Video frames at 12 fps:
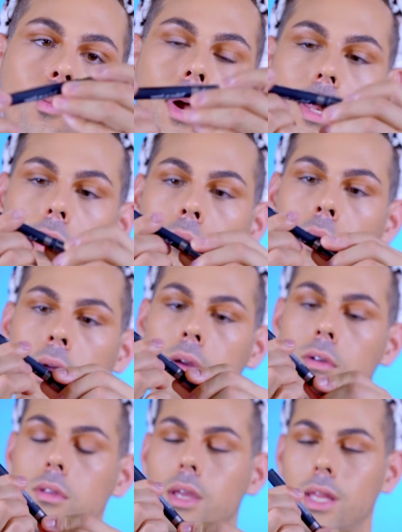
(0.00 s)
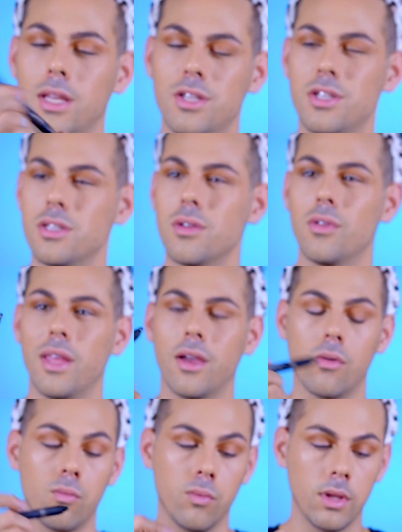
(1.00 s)
Wet n Wild, and it's just sort of like a
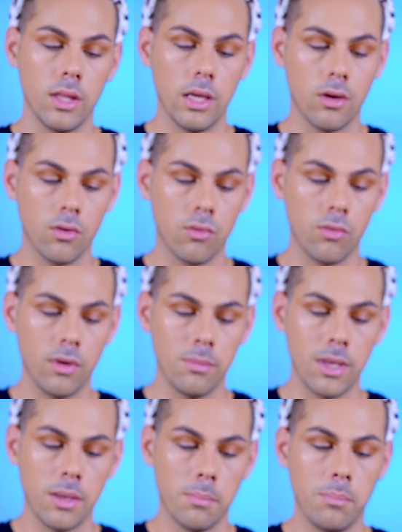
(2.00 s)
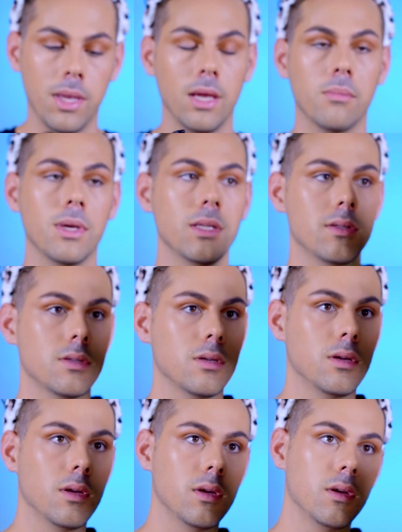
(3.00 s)
really creamy pigment
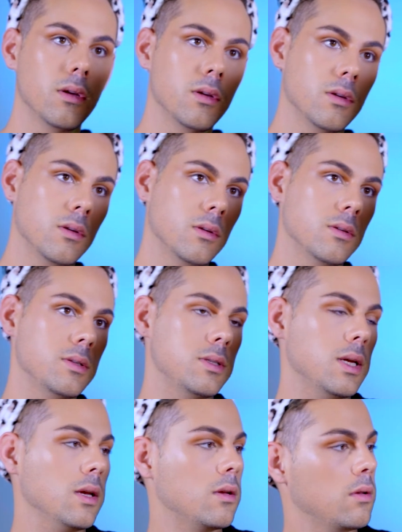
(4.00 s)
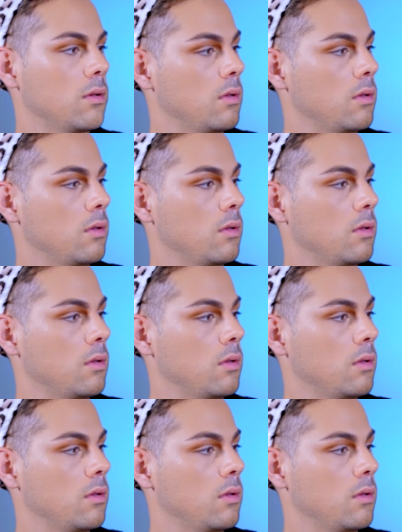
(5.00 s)
stick.